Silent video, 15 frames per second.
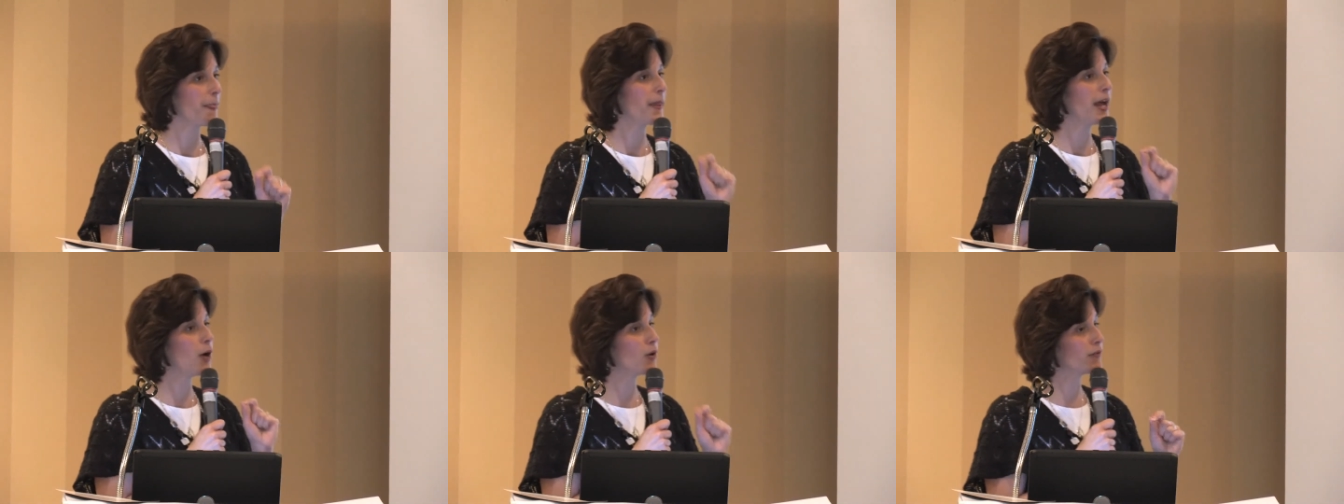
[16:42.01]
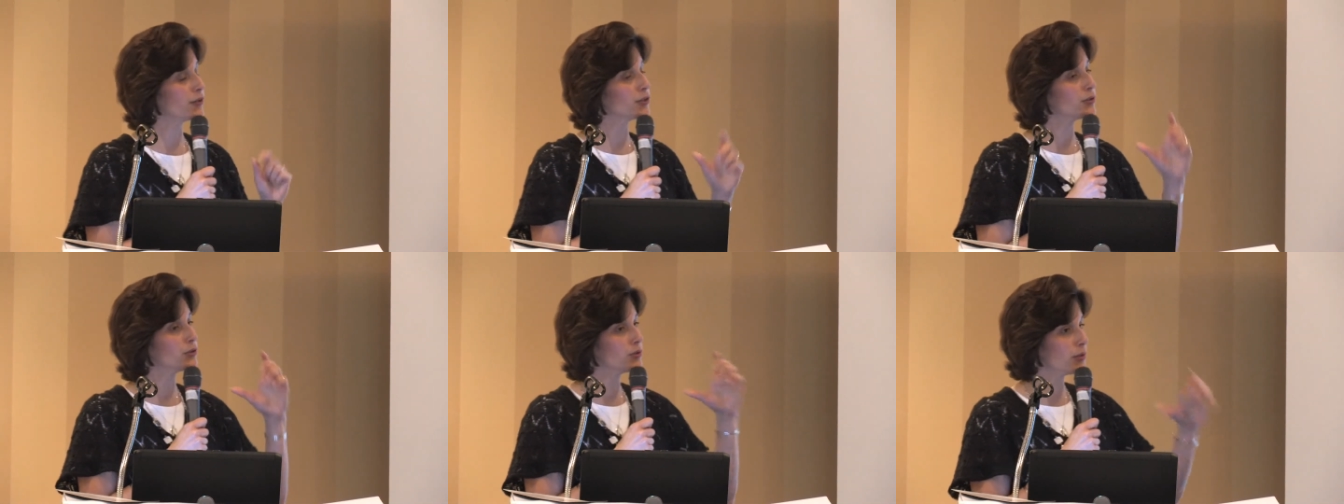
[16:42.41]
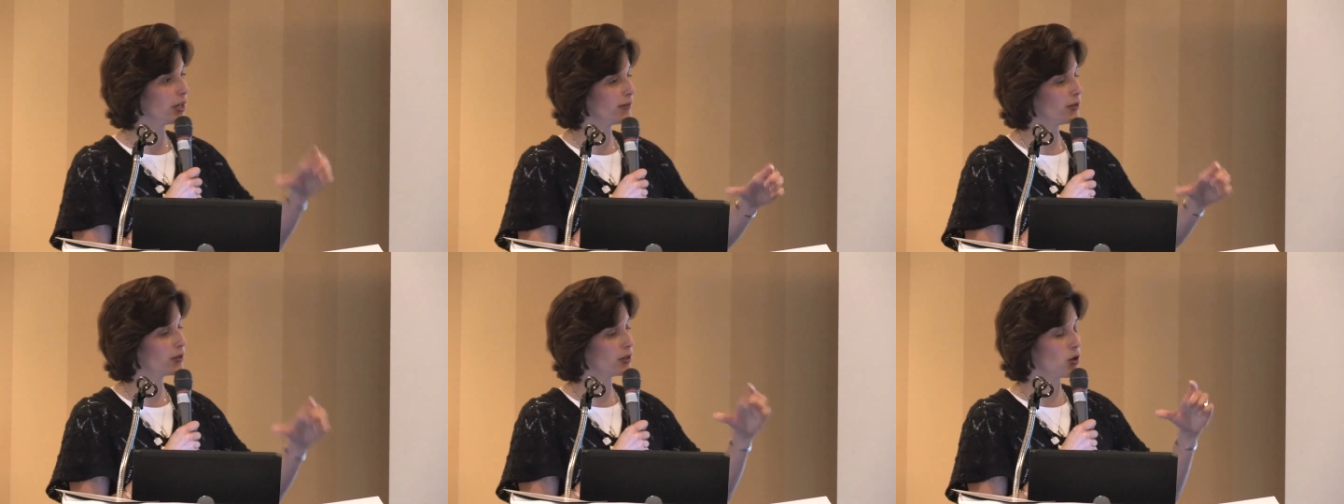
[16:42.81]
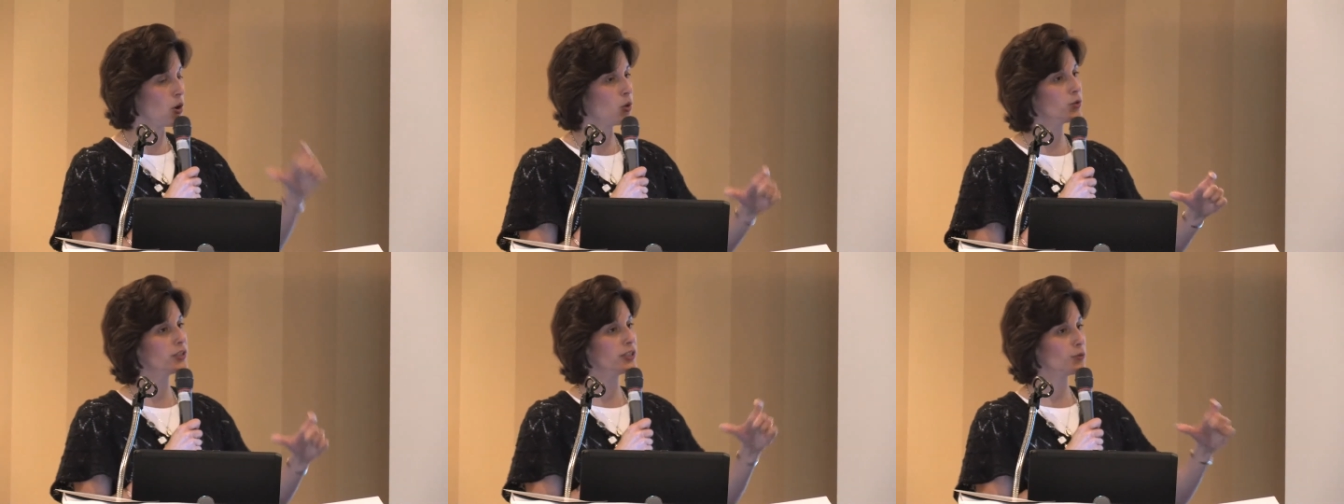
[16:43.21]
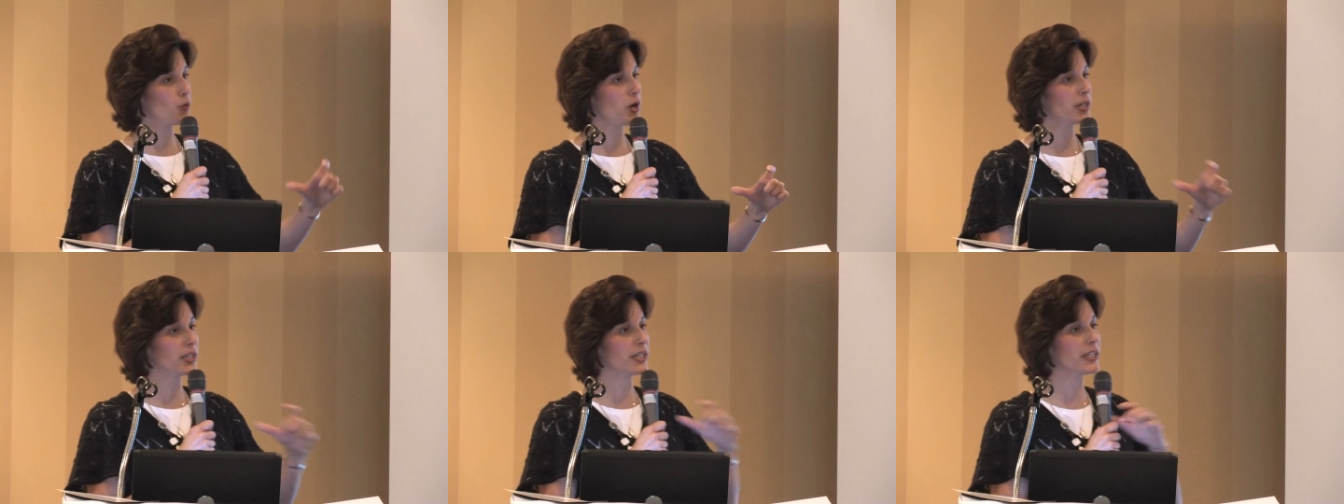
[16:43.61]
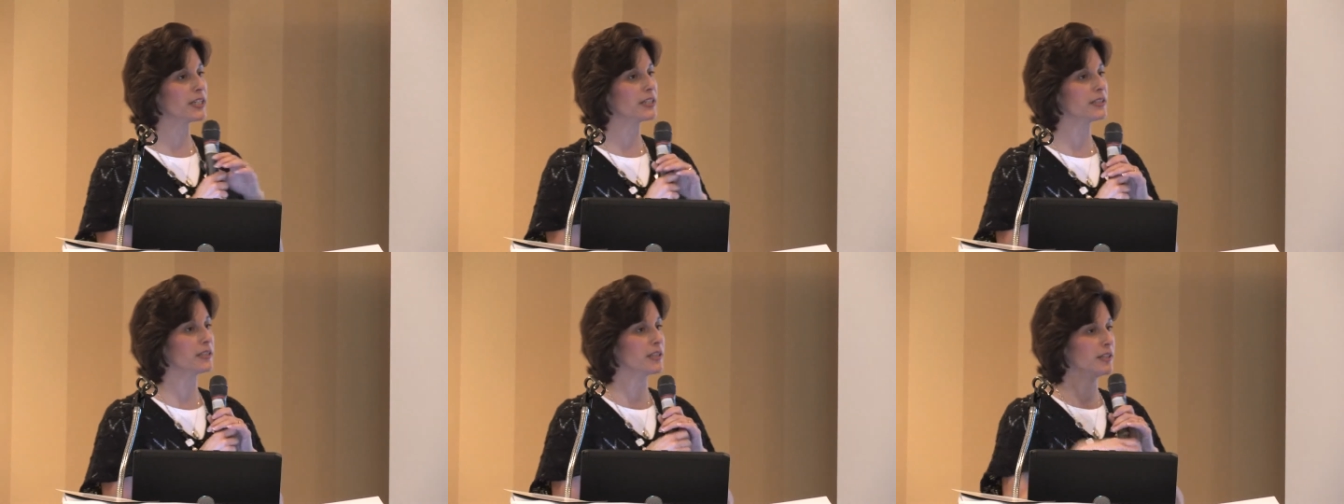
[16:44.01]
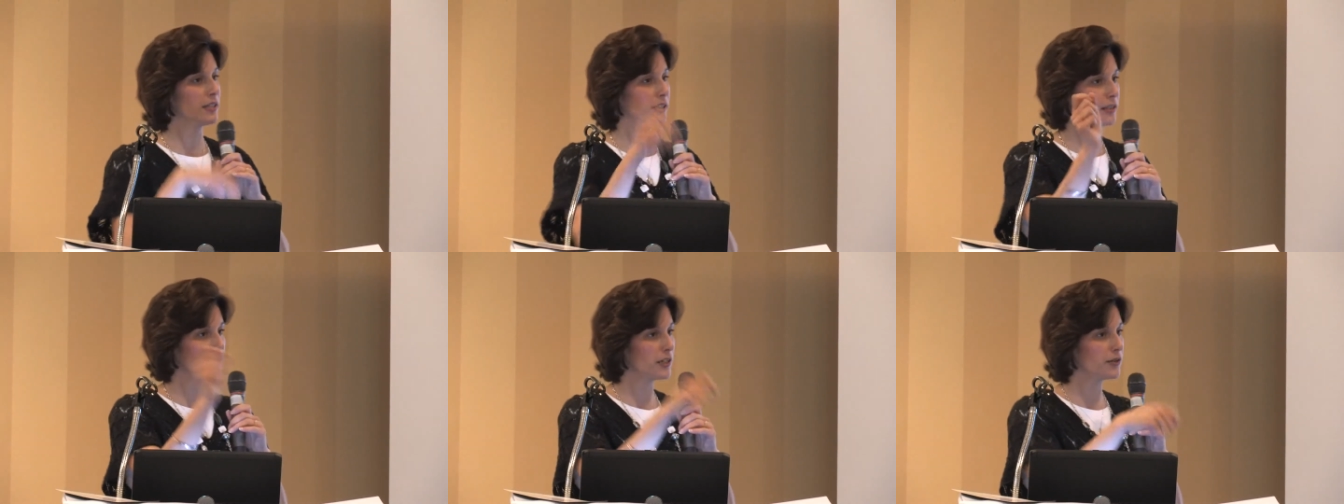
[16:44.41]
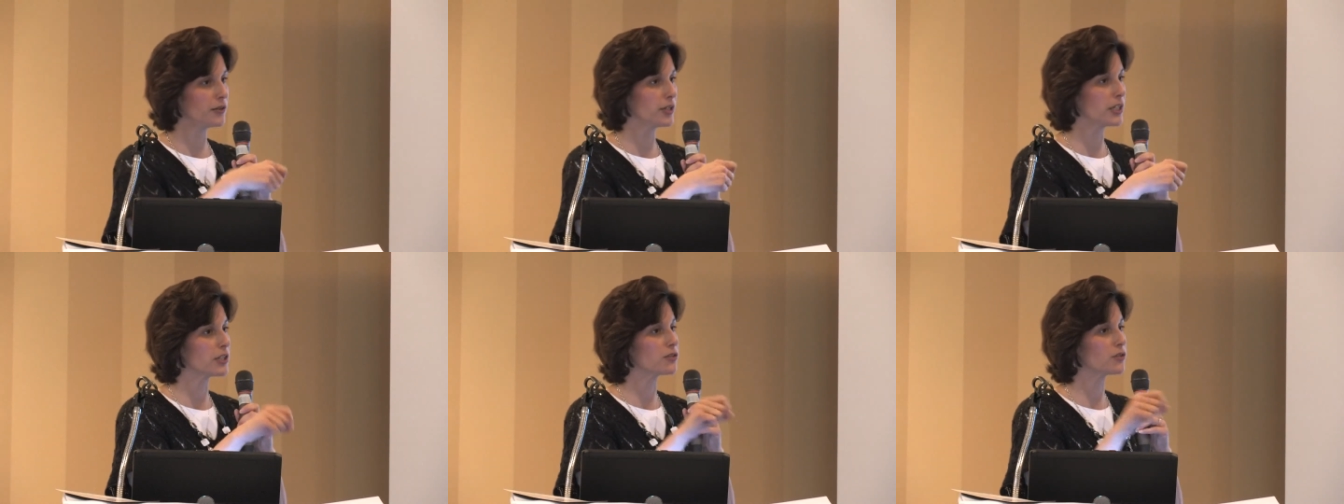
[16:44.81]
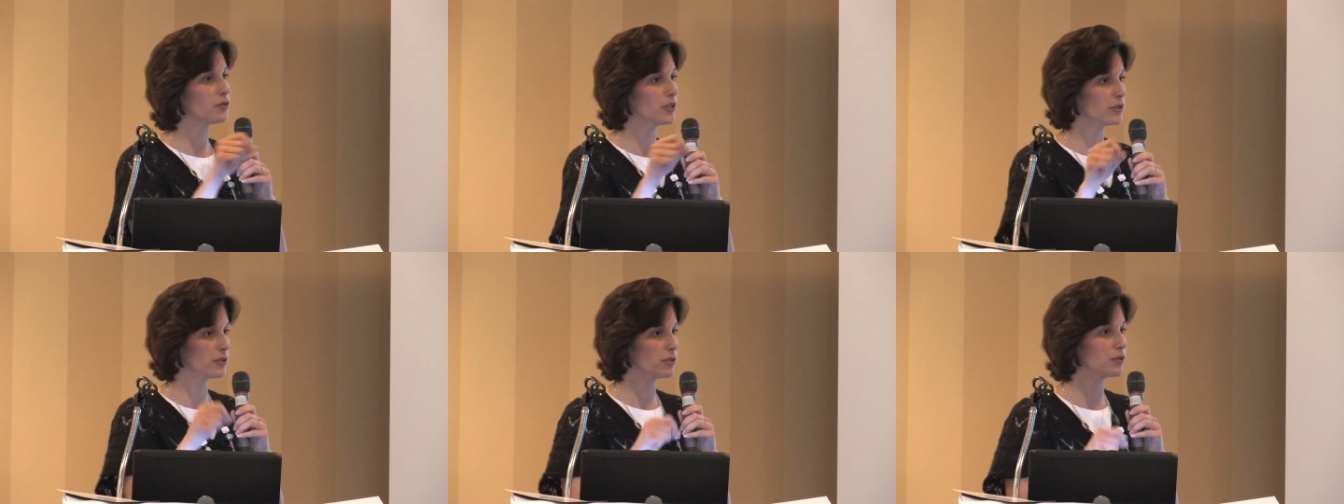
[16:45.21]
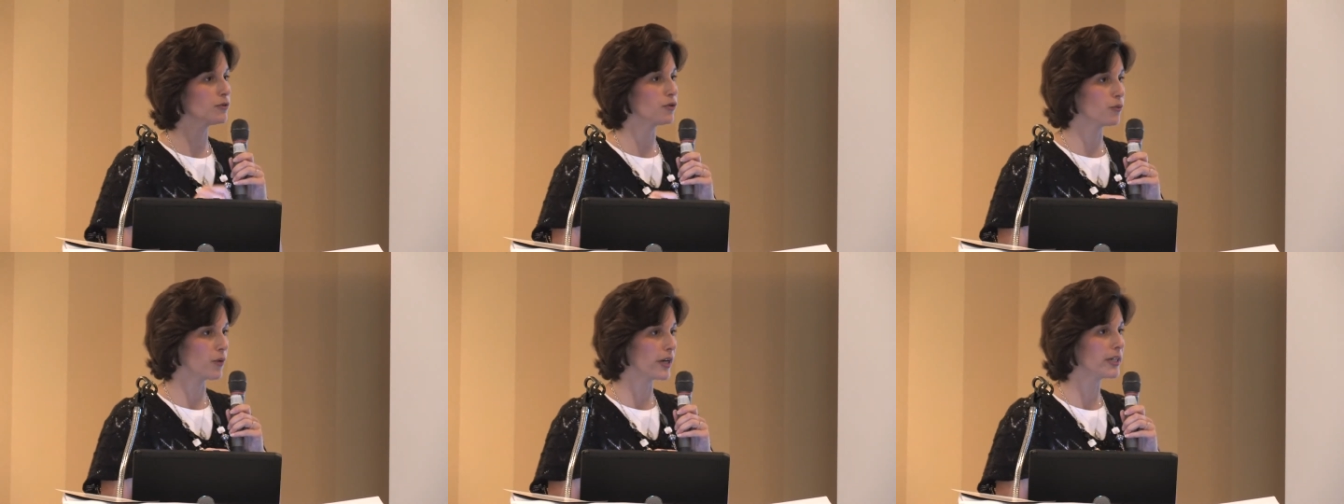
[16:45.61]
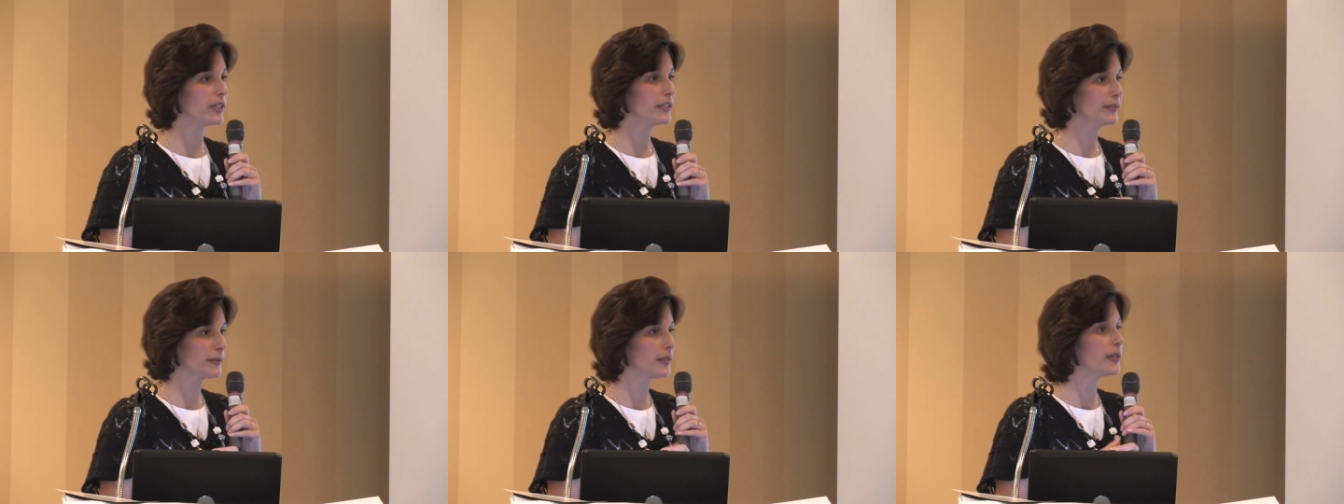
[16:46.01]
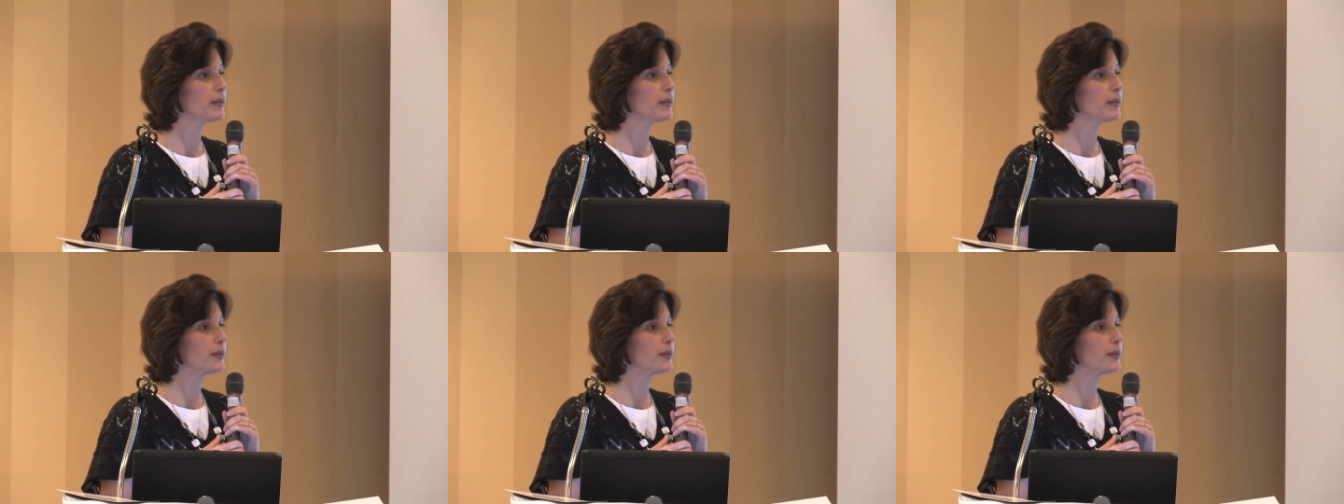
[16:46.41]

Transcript: However, you're going to hold it in one hand and the other hand's going to do the writing.